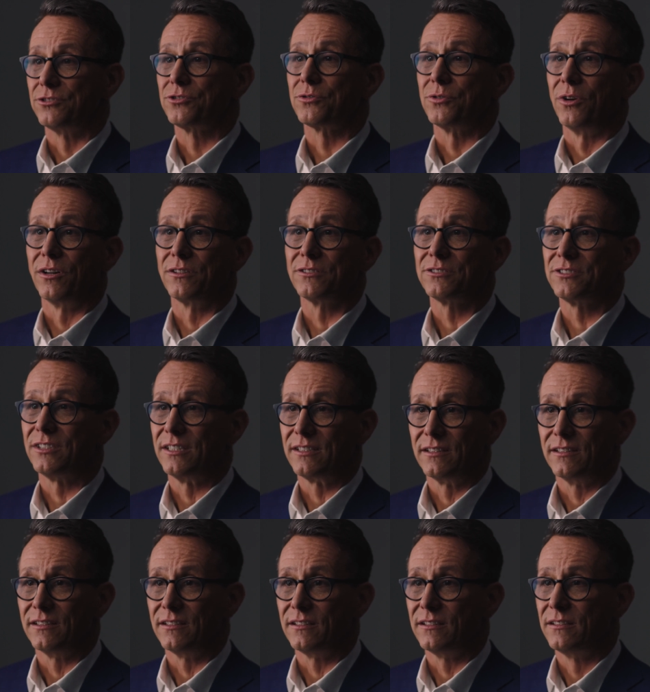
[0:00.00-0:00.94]
a strong
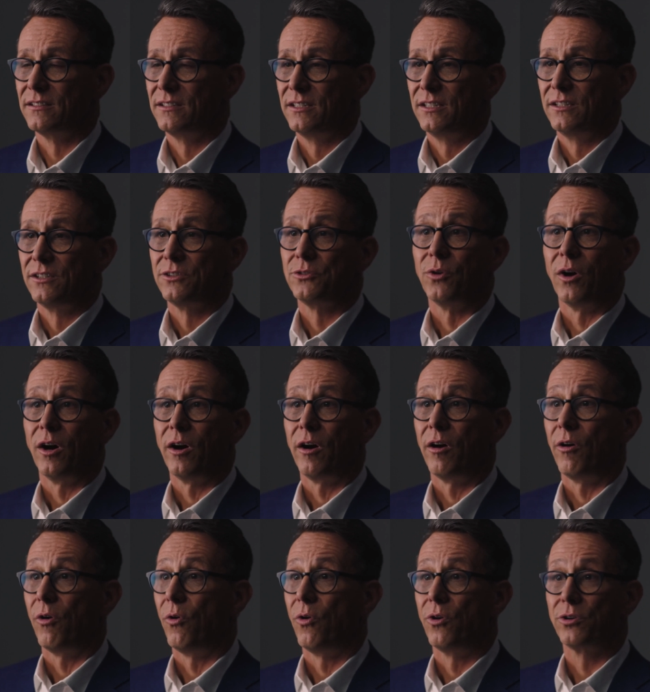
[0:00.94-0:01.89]
signal to
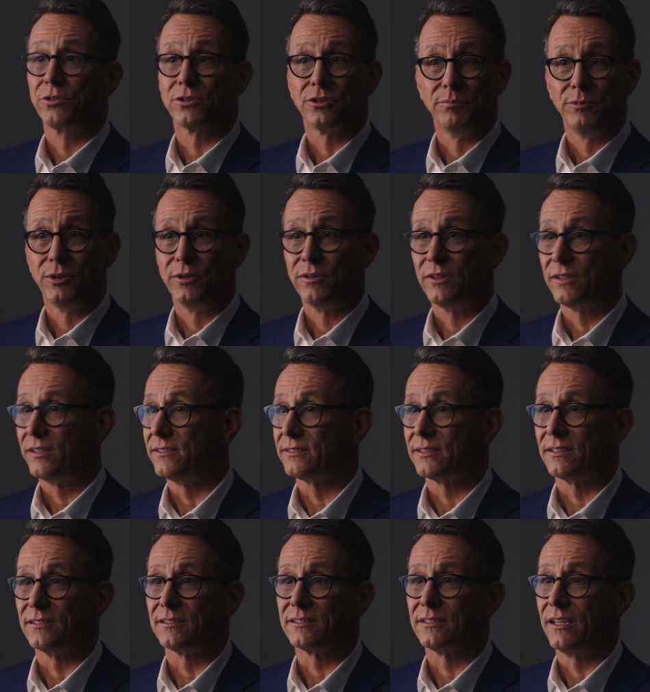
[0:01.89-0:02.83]
our own
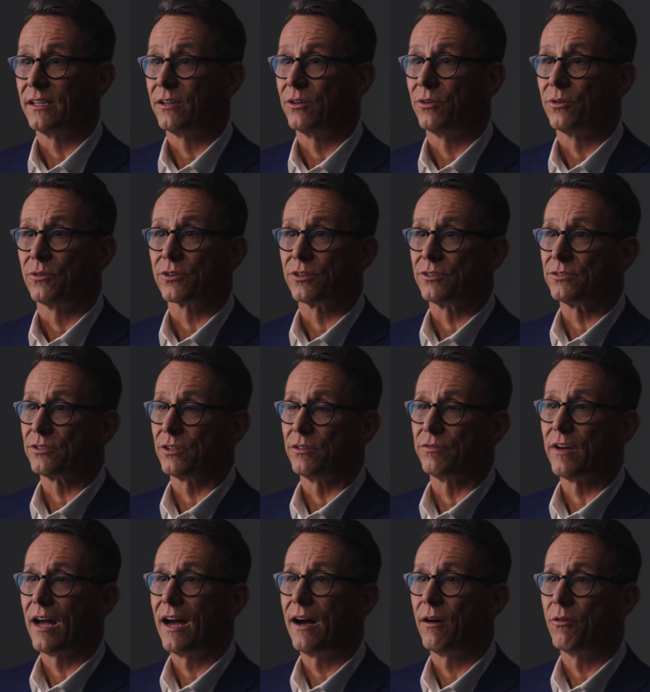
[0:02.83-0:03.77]
communities and stakeholders
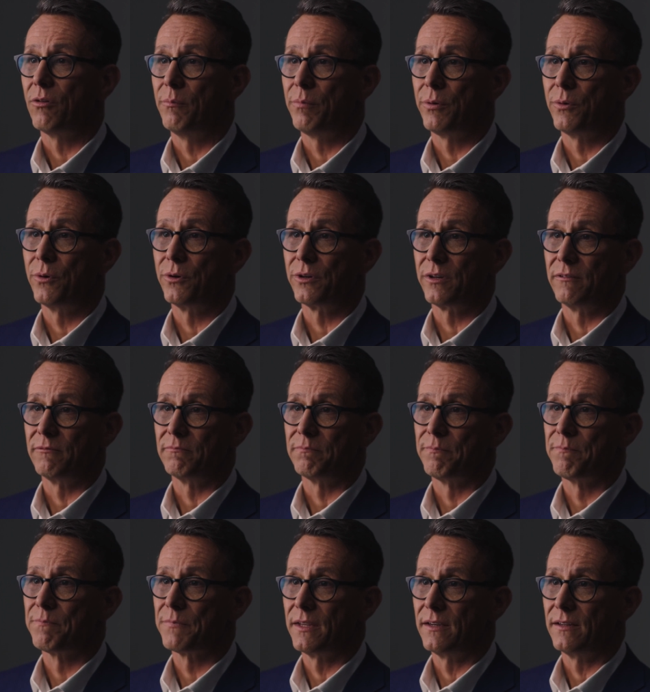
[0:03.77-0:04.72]
of how important
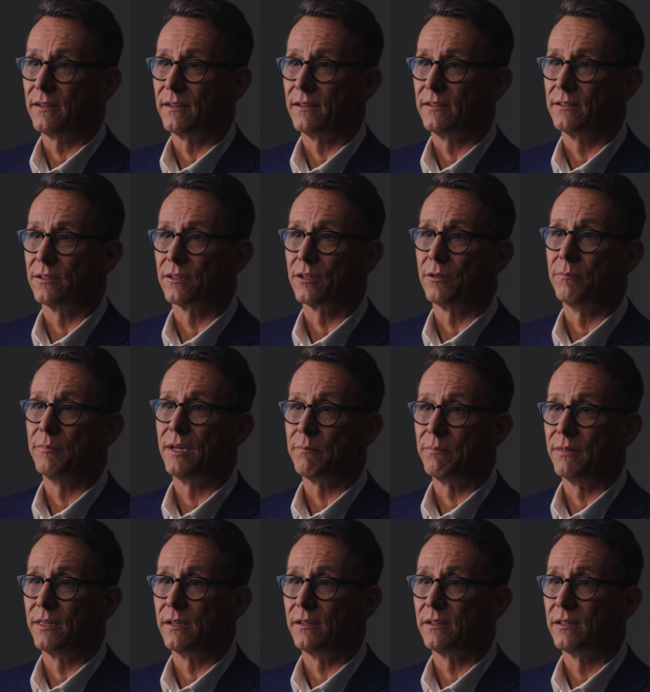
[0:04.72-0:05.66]
the
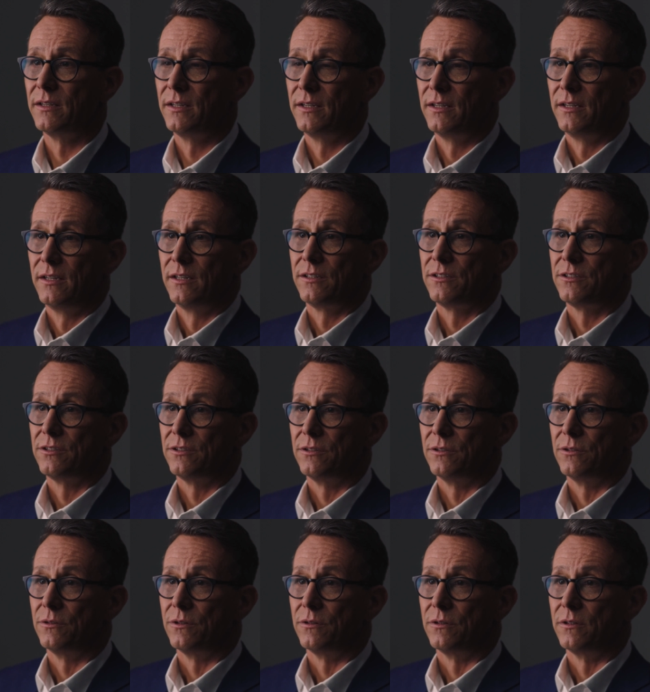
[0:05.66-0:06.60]
commitment
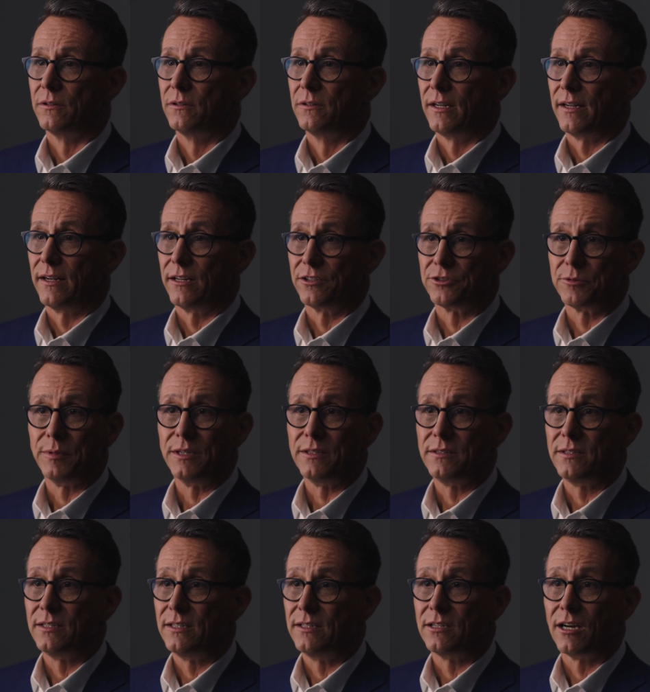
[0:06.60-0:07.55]
to
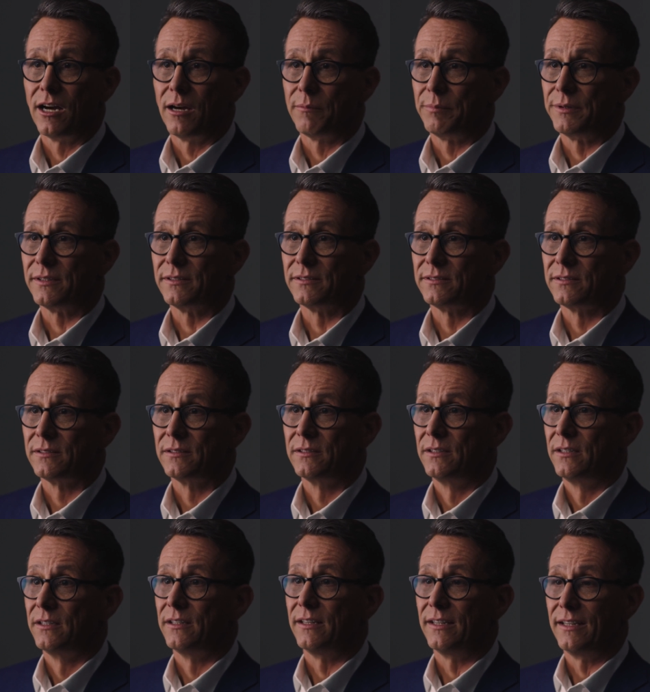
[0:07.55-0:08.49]
LGBT topics
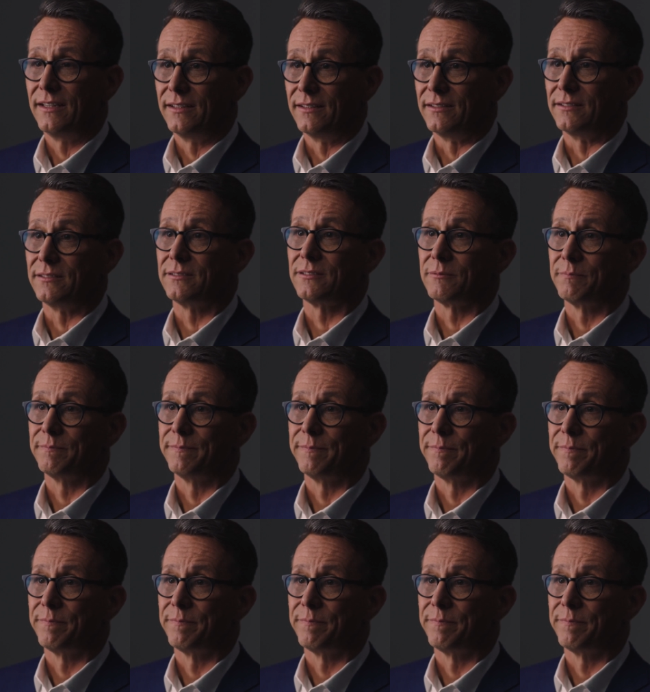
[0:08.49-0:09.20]
is.